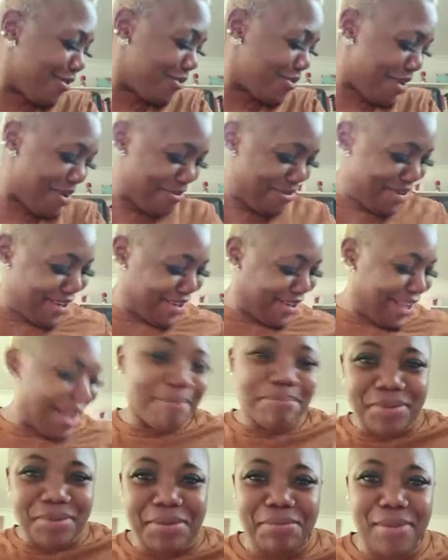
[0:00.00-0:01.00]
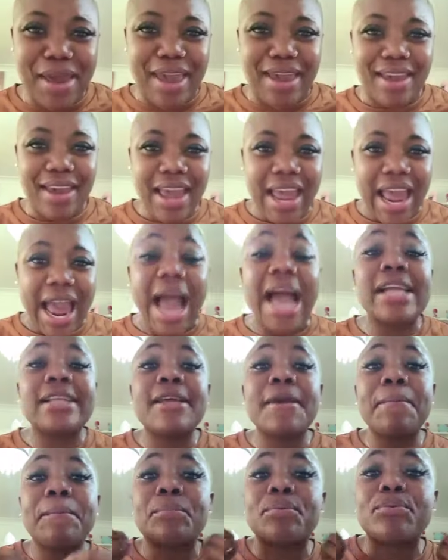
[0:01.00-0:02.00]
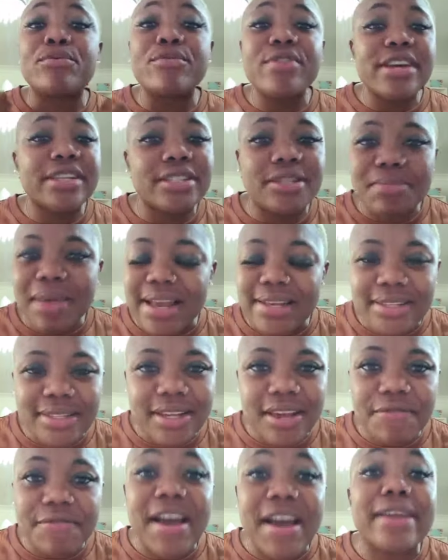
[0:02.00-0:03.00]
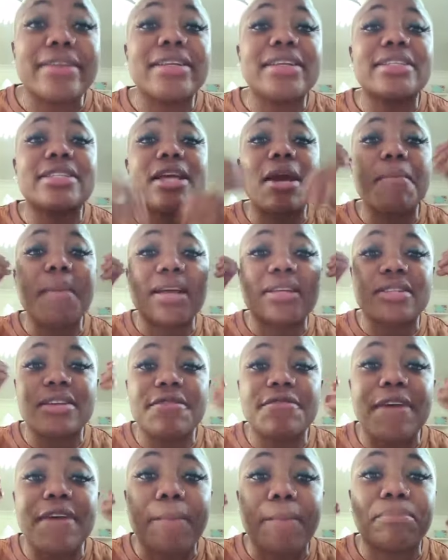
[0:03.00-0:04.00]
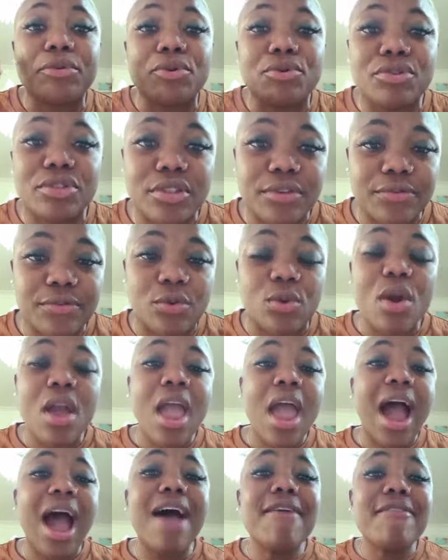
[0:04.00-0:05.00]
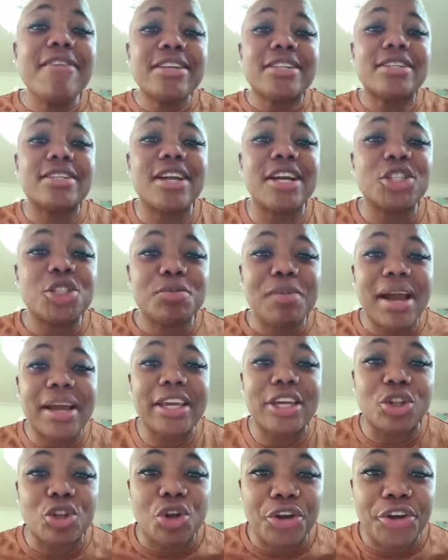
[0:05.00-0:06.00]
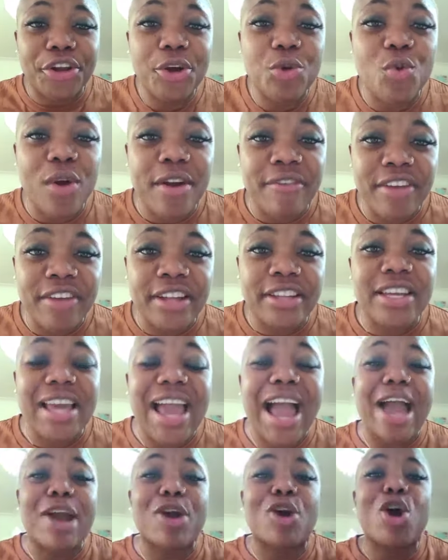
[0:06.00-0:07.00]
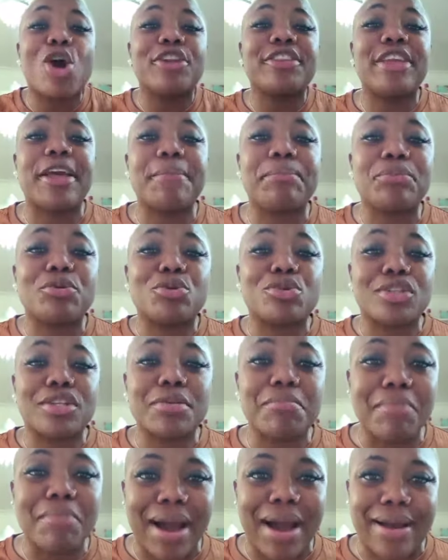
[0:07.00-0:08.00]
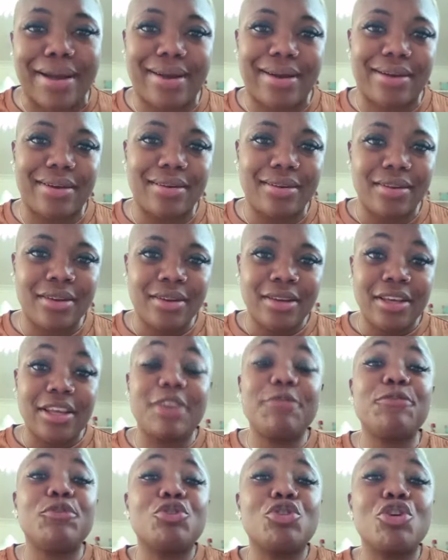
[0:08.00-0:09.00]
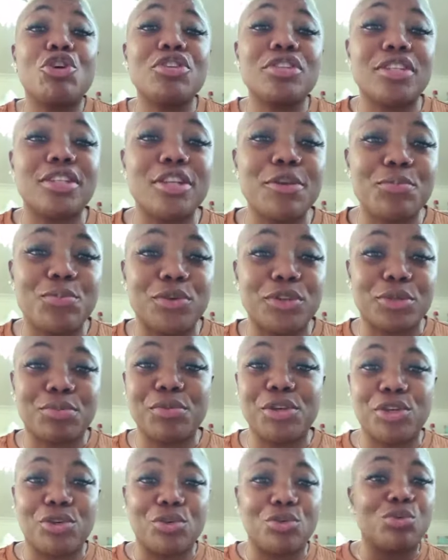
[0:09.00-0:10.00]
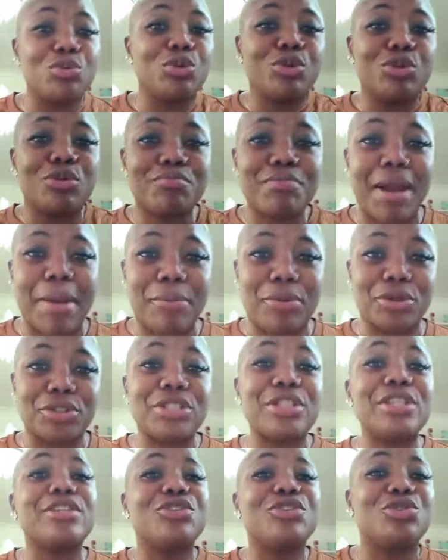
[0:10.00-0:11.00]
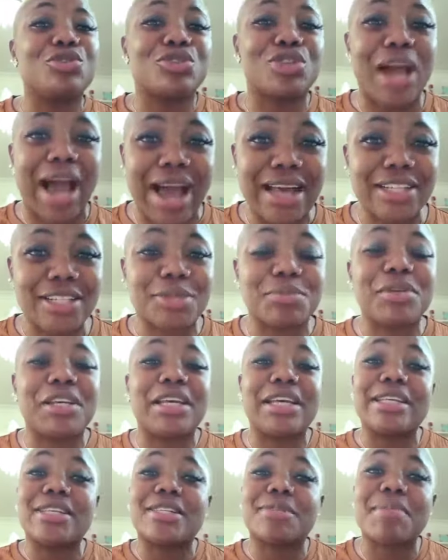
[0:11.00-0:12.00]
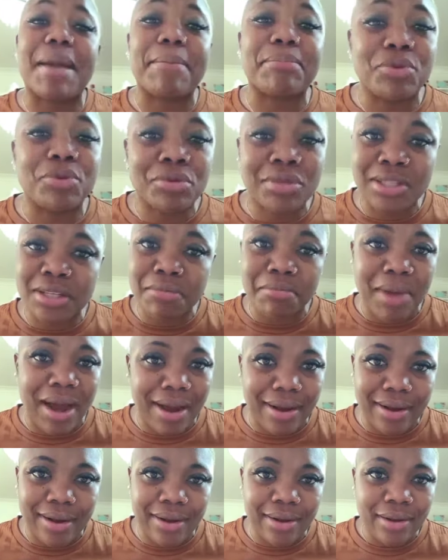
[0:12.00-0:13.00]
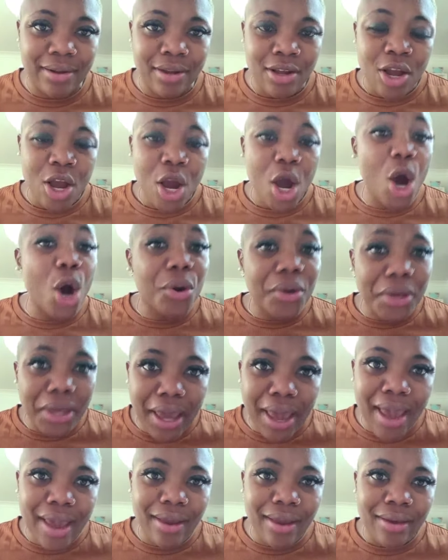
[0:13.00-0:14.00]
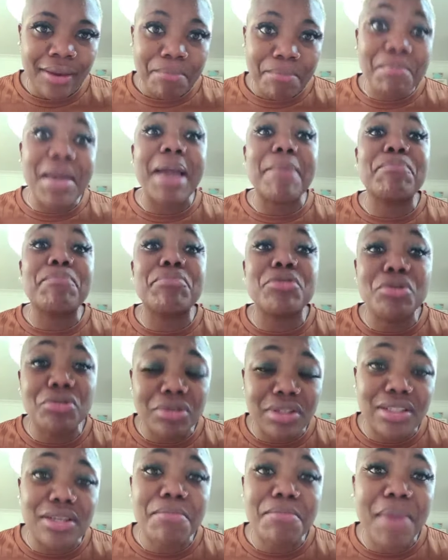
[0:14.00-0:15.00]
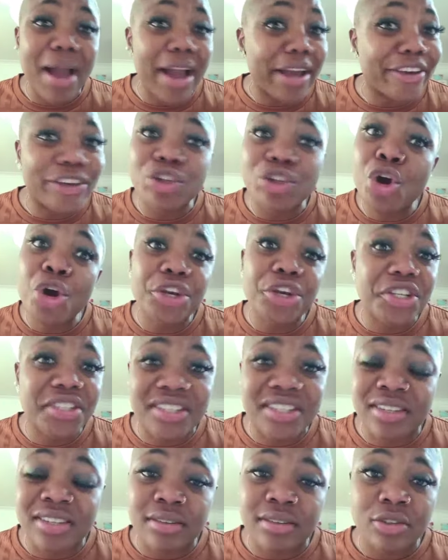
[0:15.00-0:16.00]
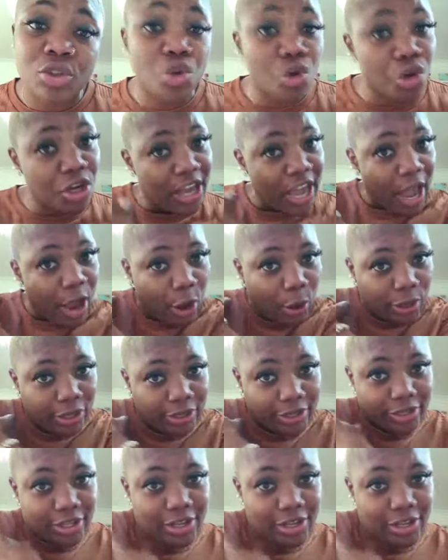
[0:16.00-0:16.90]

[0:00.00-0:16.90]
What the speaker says: when me can be me, I de praise myself. I de tell myself I'm beautiful. I will stretch mark in ore women. I call them beauty mark. If you don't sleep with me, you look my body, you ask me, it's my beauty mark. Okay? My beauty mark. It's not easy to get